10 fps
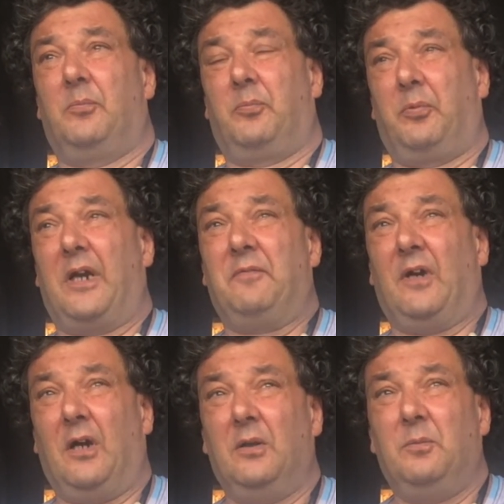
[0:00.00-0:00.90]
Pray for
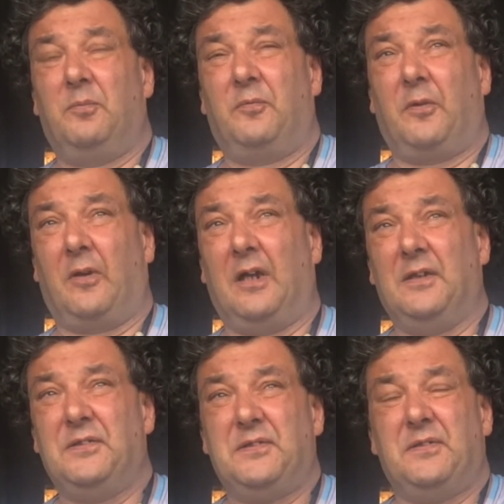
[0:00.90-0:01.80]
hope for
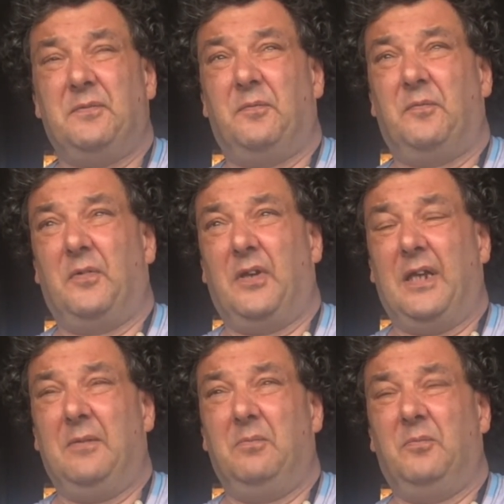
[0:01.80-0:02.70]
us, for
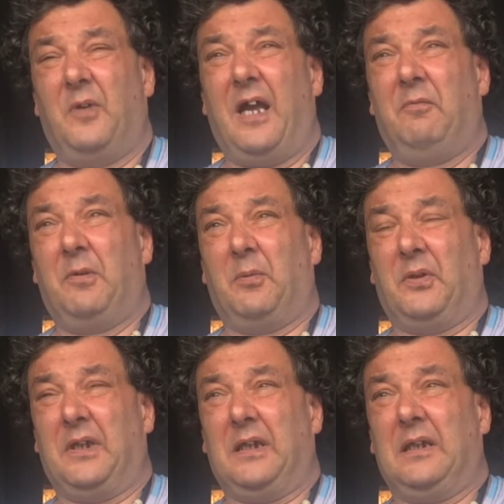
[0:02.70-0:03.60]
them, for
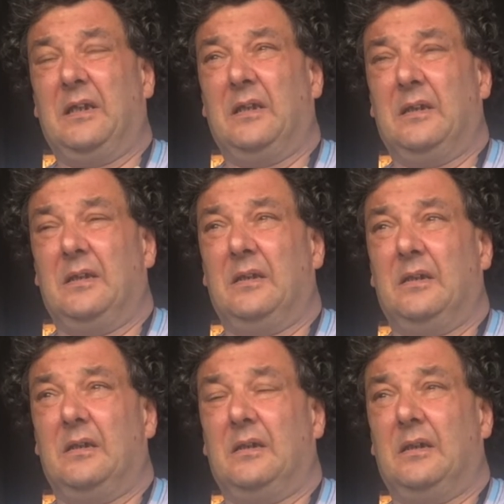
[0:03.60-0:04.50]
everybody.
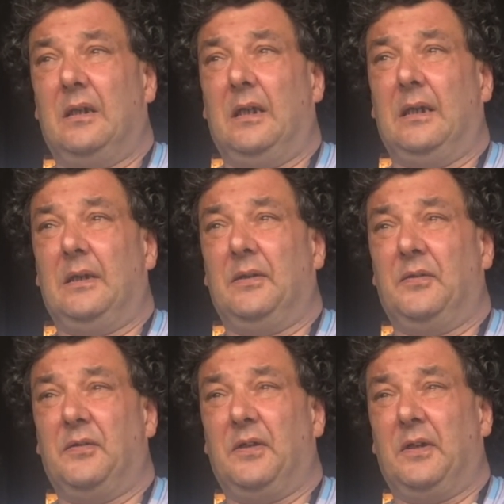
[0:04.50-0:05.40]

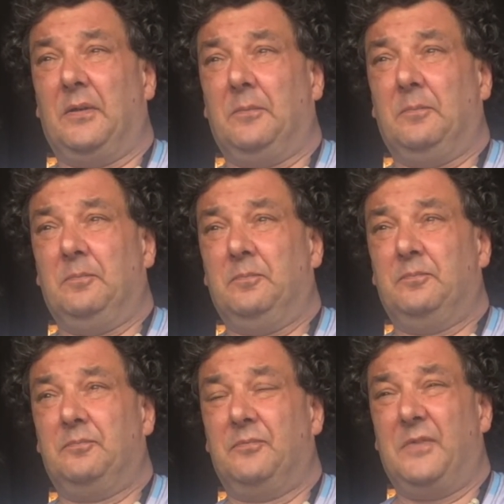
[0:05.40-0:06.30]
And
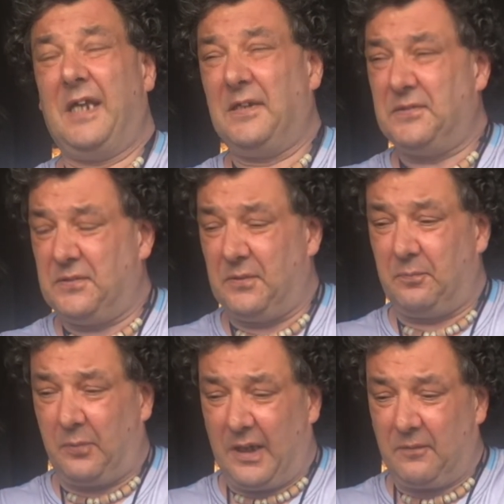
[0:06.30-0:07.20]
the essence of
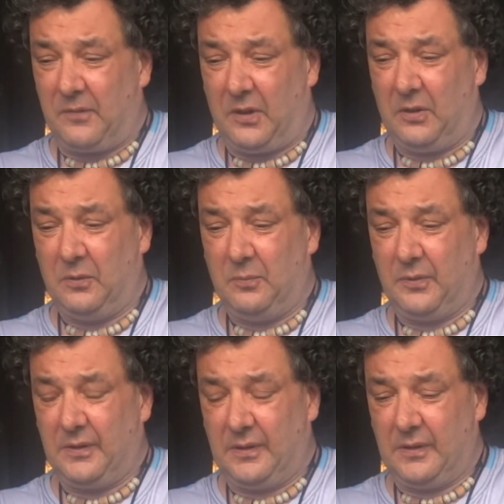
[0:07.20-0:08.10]
praying for hope
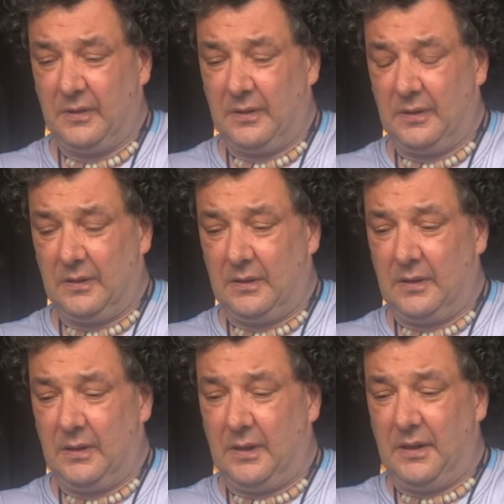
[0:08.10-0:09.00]

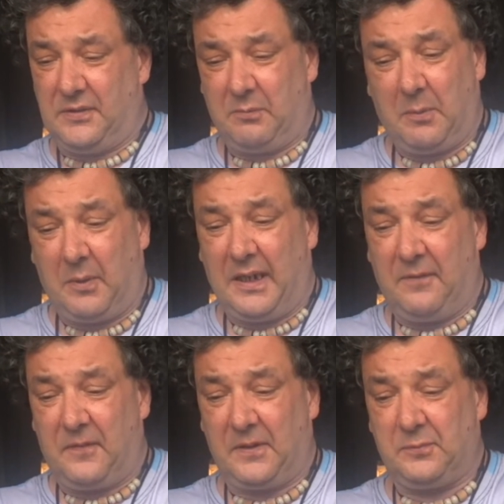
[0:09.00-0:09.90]
is that we
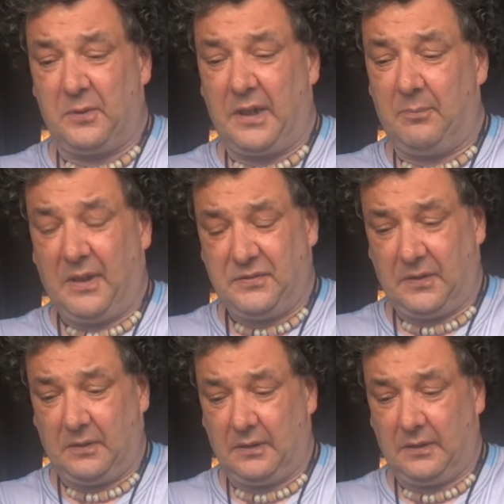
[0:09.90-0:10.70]
believe things will get better.